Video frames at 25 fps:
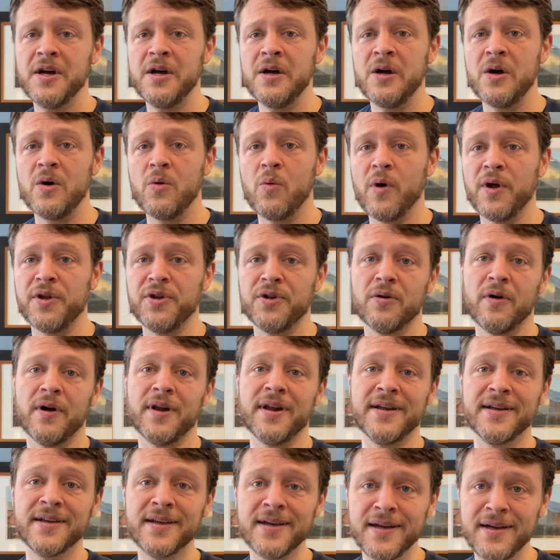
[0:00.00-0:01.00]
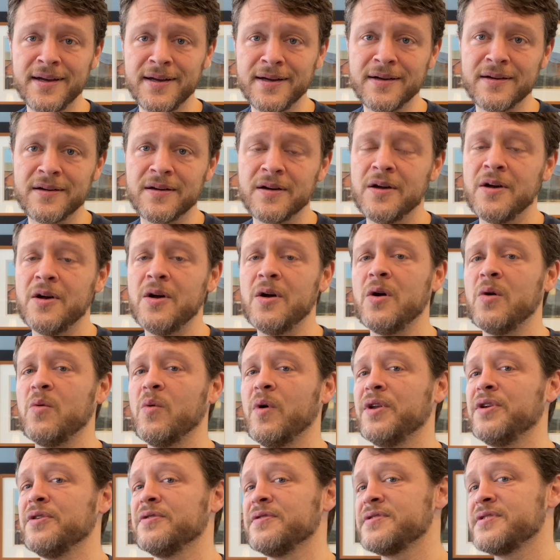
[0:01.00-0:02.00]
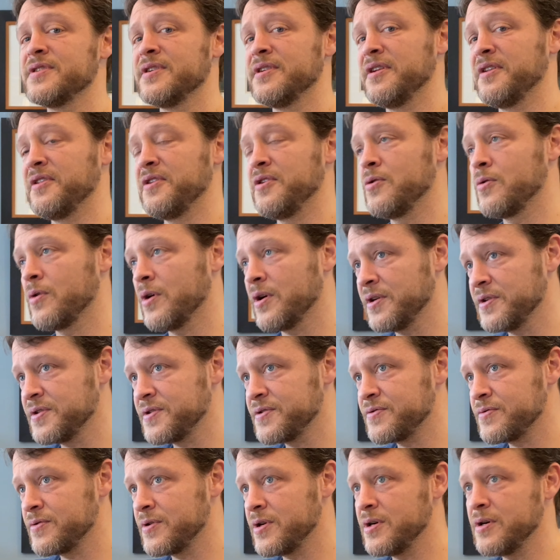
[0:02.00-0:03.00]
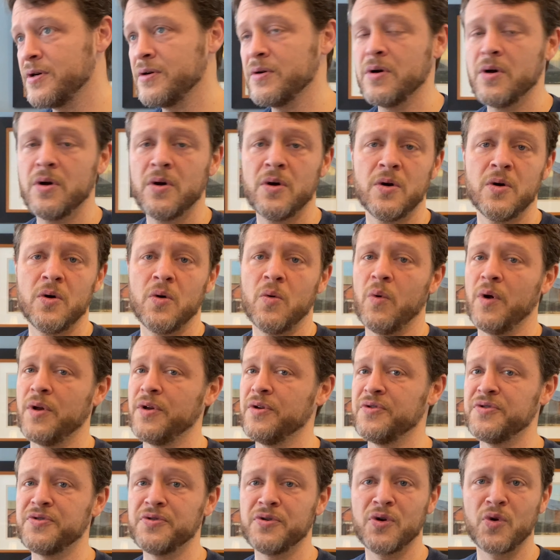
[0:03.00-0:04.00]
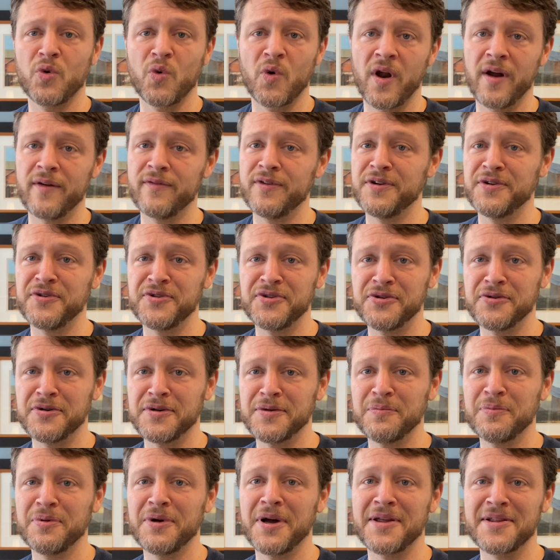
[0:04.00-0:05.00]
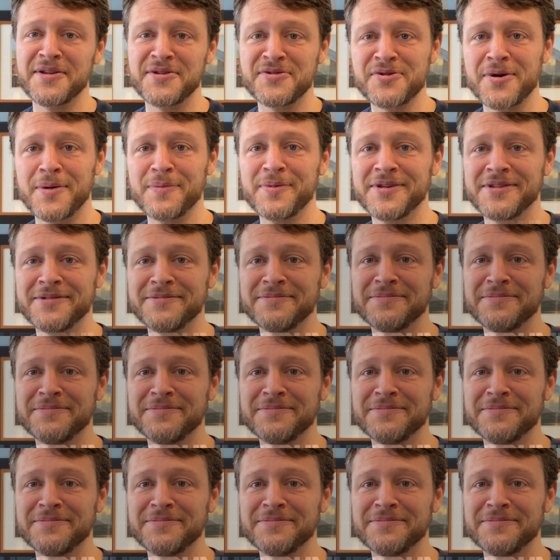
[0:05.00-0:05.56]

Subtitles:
when you're on a gig, when you're sitting in the orchestra, when you're doing whatever you're doing playing the trumpet.